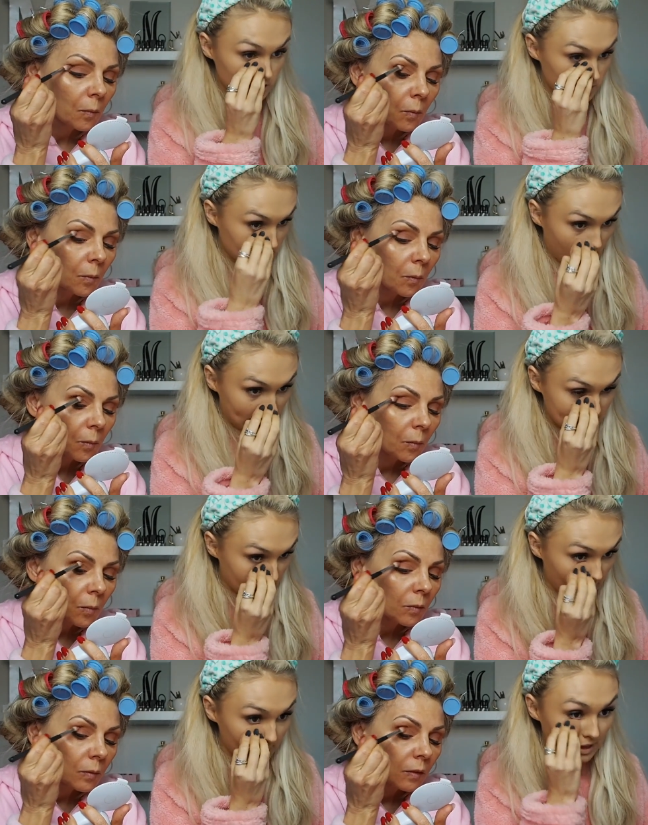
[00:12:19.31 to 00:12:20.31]
Speaker 1: just to
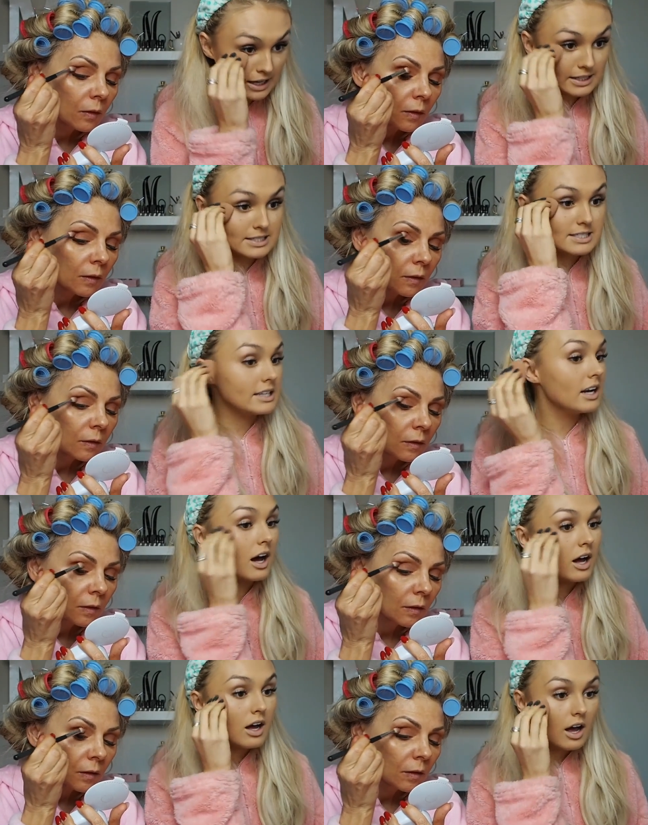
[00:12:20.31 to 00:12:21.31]
brighten up that
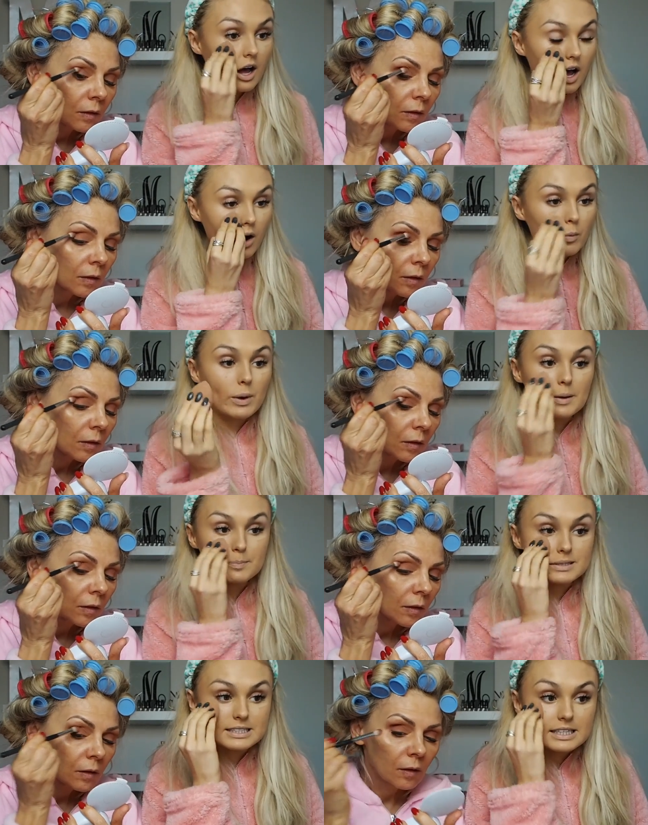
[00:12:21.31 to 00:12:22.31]
concealer a wee
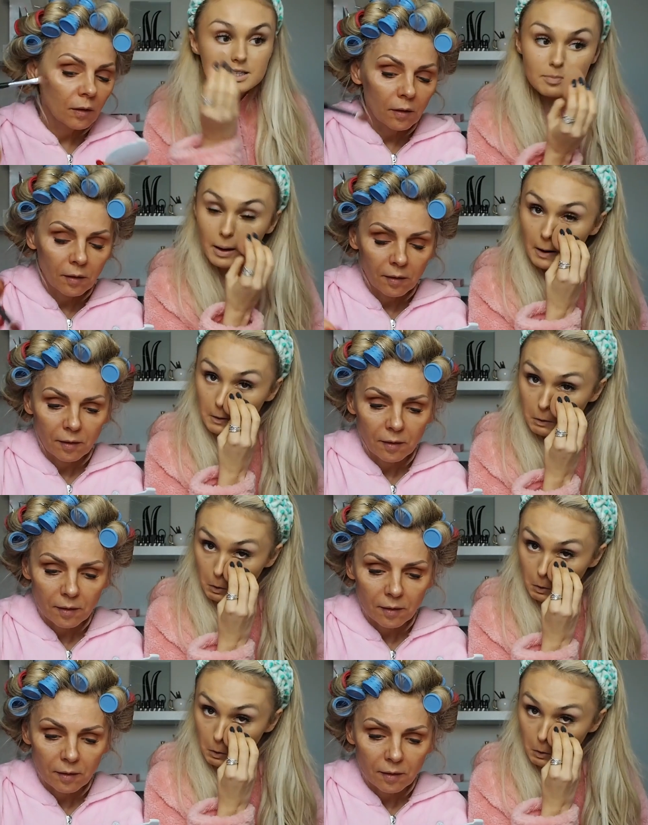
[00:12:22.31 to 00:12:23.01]
petite bit.